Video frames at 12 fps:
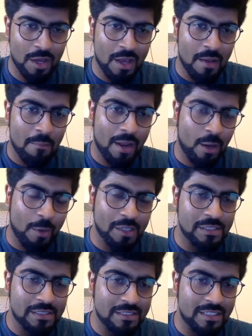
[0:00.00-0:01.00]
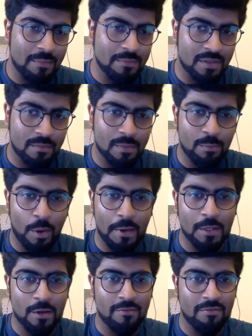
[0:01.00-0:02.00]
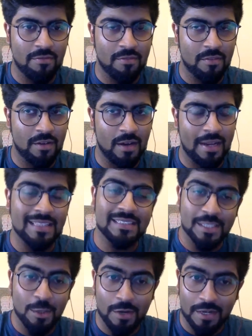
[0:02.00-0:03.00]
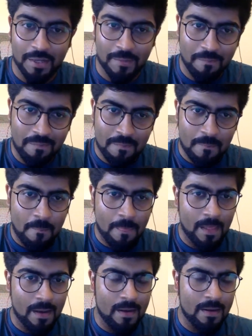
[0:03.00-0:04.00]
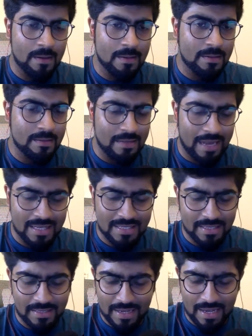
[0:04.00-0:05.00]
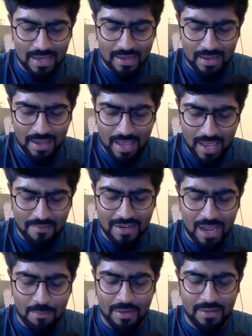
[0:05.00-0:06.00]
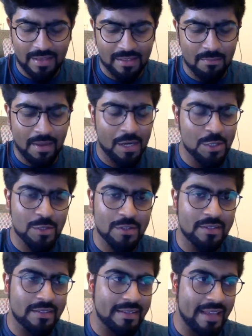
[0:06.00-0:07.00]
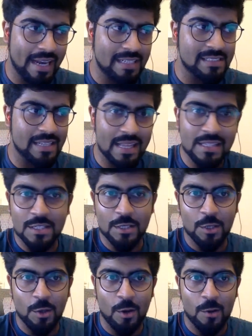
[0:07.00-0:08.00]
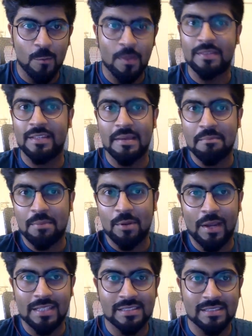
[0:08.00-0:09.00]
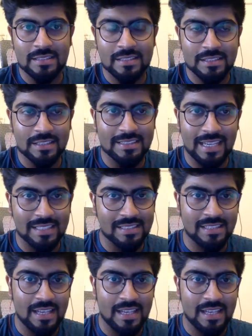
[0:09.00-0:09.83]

My question stems from the point of insecurity. Has it ever happened that the manager gets insecure with the employee's success?